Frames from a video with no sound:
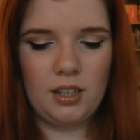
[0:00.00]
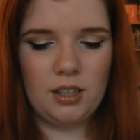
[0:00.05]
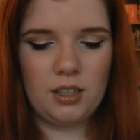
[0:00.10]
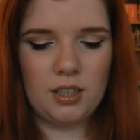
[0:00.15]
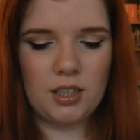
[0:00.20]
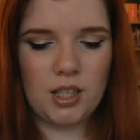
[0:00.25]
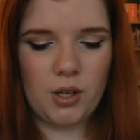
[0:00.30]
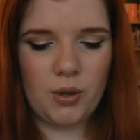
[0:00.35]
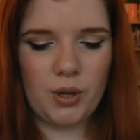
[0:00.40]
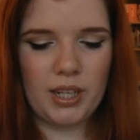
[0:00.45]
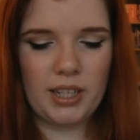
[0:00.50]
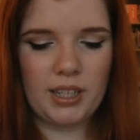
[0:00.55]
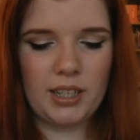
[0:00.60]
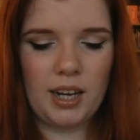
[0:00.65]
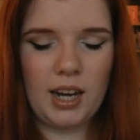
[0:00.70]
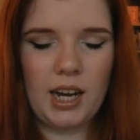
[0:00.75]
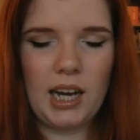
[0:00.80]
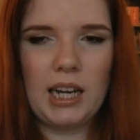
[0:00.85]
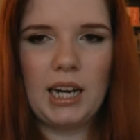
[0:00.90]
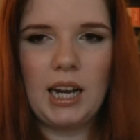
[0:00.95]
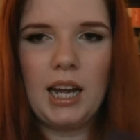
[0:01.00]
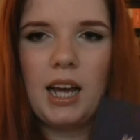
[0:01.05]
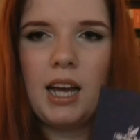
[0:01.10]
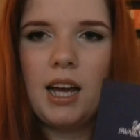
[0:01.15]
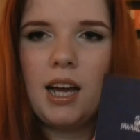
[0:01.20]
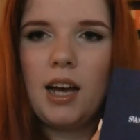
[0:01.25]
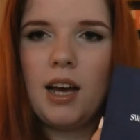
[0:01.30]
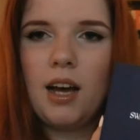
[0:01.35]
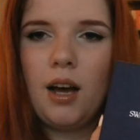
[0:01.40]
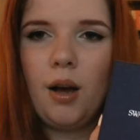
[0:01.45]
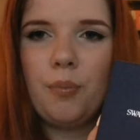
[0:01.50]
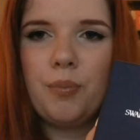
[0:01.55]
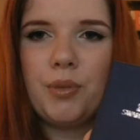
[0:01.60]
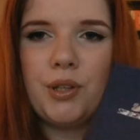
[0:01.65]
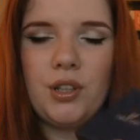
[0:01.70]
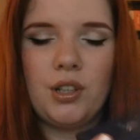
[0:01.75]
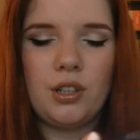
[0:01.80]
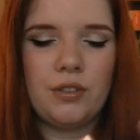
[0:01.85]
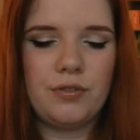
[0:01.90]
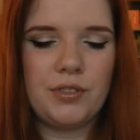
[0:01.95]
So I got a
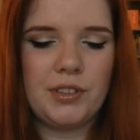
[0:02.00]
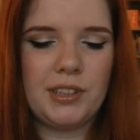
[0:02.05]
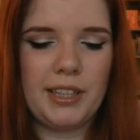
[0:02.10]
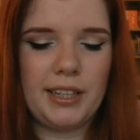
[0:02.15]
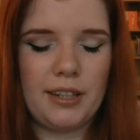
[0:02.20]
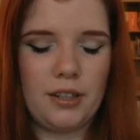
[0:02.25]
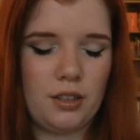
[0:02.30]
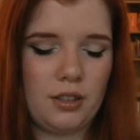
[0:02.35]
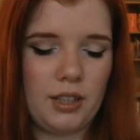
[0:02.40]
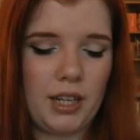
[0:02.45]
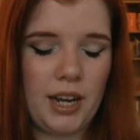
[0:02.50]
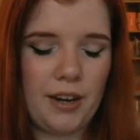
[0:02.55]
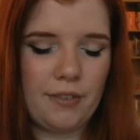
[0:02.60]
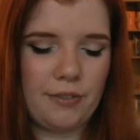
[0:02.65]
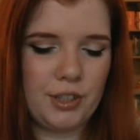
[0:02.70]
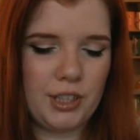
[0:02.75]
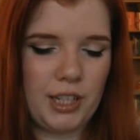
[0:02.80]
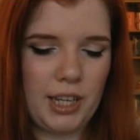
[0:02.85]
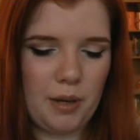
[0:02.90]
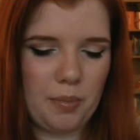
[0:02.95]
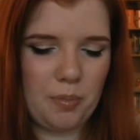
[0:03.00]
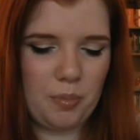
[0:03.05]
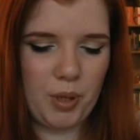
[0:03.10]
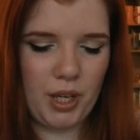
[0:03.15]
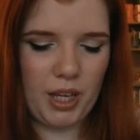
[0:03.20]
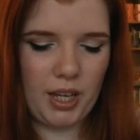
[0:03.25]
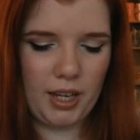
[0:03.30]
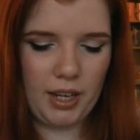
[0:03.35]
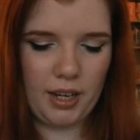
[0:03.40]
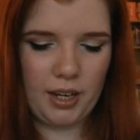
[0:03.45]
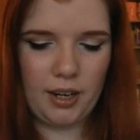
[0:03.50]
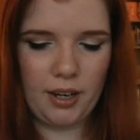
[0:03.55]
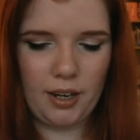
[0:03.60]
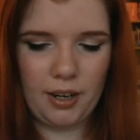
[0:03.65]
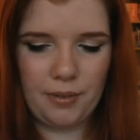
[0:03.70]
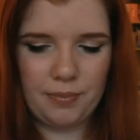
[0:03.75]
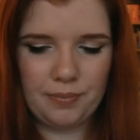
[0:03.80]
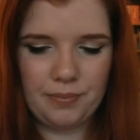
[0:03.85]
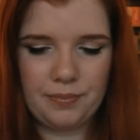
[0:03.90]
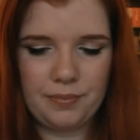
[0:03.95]
beautiful little everyday
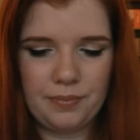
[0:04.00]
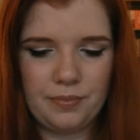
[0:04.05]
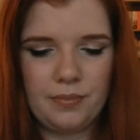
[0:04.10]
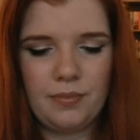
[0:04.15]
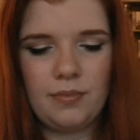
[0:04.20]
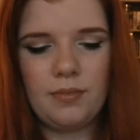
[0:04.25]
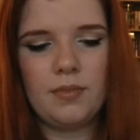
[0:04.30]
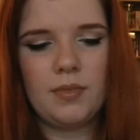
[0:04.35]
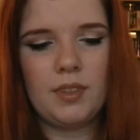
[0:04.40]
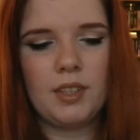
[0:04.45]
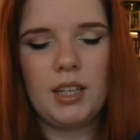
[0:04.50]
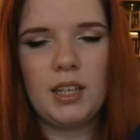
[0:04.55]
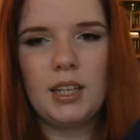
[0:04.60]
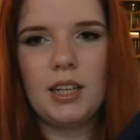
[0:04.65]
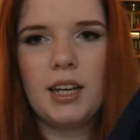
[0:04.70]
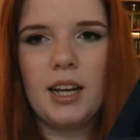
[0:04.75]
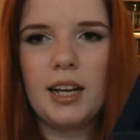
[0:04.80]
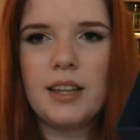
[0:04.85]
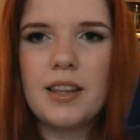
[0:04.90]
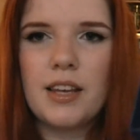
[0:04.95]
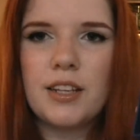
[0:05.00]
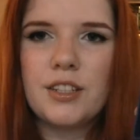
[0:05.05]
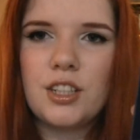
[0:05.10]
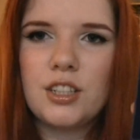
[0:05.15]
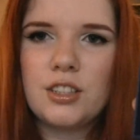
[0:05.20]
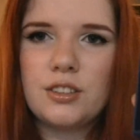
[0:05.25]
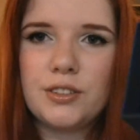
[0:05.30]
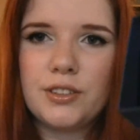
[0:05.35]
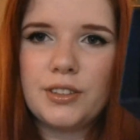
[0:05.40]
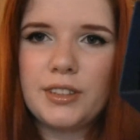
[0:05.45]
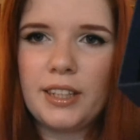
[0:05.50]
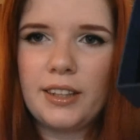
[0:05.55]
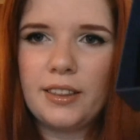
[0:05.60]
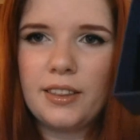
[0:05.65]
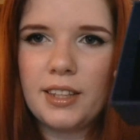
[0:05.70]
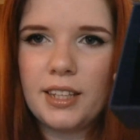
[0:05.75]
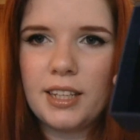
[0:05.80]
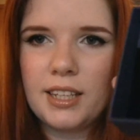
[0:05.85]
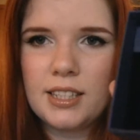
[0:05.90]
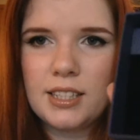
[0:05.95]
pair and they just look like
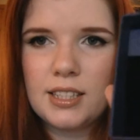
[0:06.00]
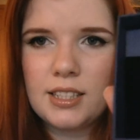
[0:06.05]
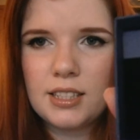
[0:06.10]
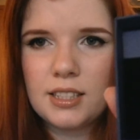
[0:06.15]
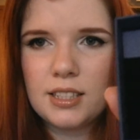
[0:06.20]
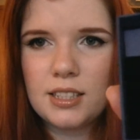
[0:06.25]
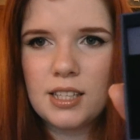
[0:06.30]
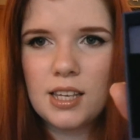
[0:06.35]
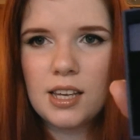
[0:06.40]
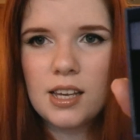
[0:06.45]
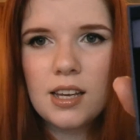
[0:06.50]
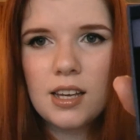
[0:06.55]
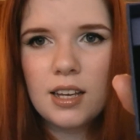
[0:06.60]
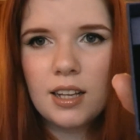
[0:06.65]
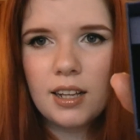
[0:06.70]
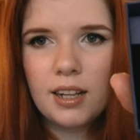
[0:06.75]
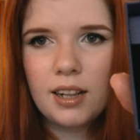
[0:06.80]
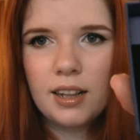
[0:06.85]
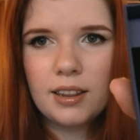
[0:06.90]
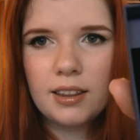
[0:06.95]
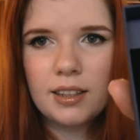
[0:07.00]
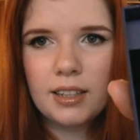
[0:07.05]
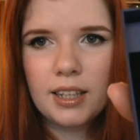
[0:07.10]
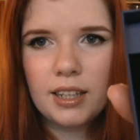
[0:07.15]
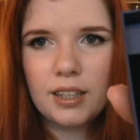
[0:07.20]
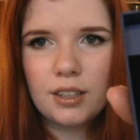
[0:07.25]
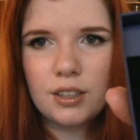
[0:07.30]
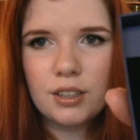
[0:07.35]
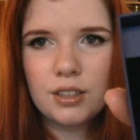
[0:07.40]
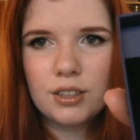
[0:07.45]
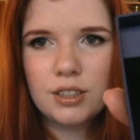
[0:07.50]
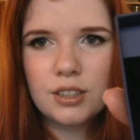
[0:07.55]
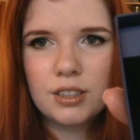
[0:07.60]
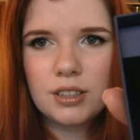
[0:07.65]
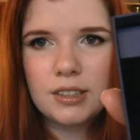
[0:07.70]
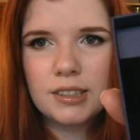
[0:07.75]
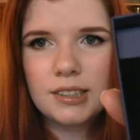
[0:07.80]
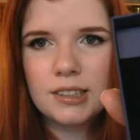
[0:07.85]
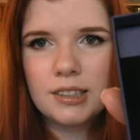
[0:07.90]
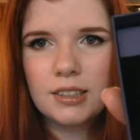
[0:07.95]
this little
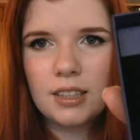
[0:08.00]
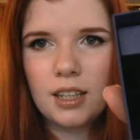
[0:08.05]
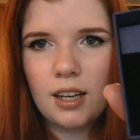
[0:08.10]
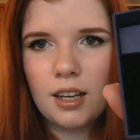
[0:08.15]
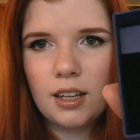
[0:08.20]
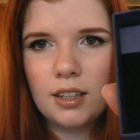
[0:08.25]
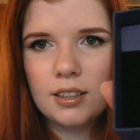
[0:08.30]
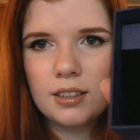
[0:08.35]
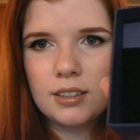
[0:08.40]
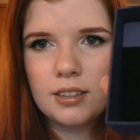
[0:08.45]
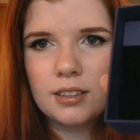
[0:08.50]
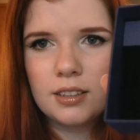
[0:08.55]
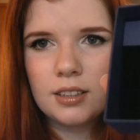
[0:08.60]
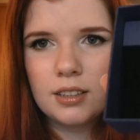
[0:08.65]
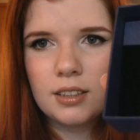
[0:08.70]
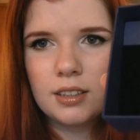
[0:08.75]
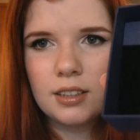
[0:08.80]
stud